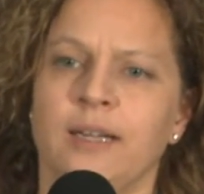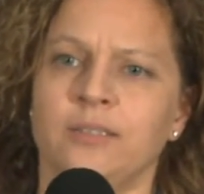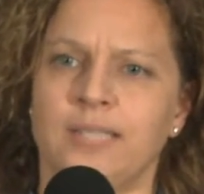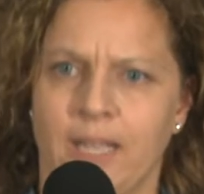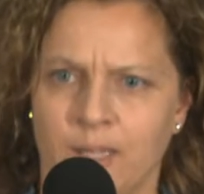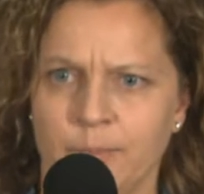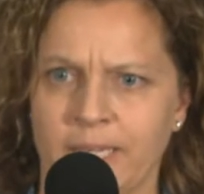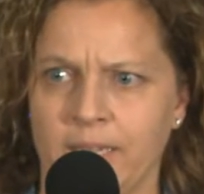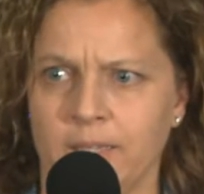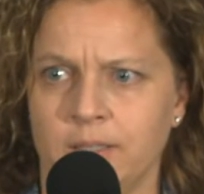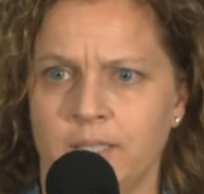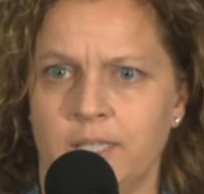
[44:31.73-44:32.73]
tell
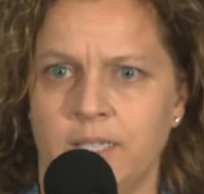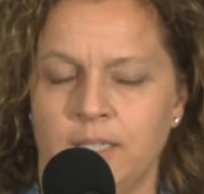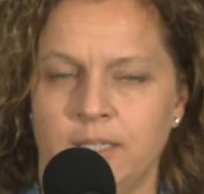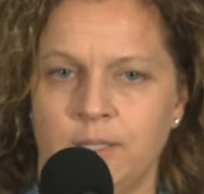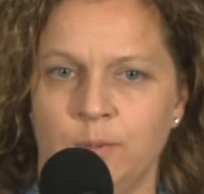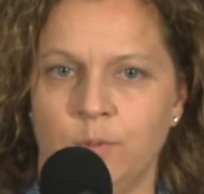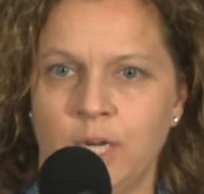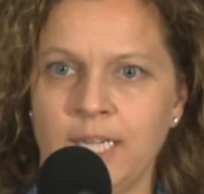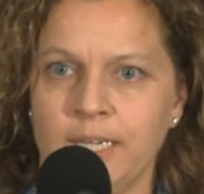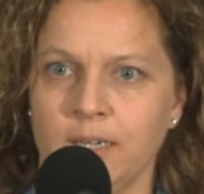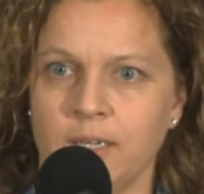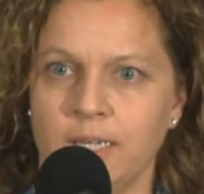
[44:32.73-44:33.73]
me, what
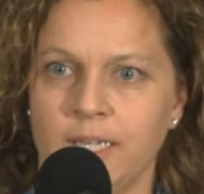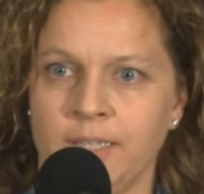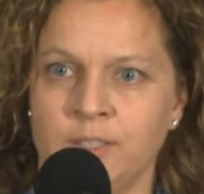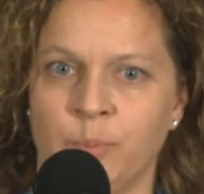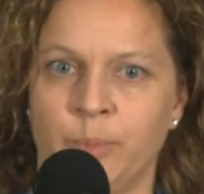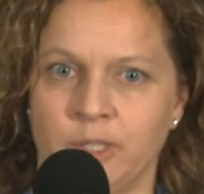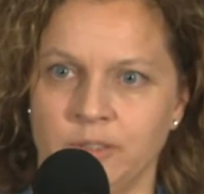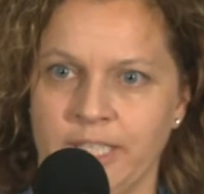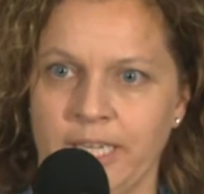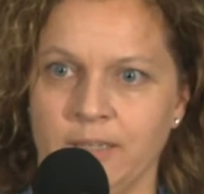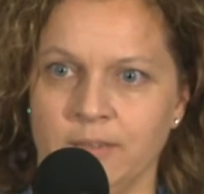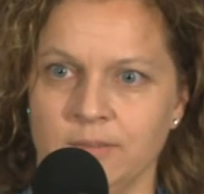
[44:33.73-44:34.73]
is a
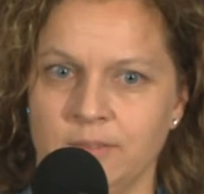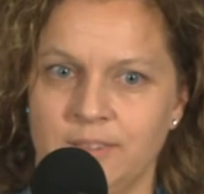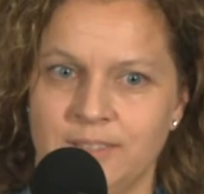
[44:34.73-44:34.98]
protein?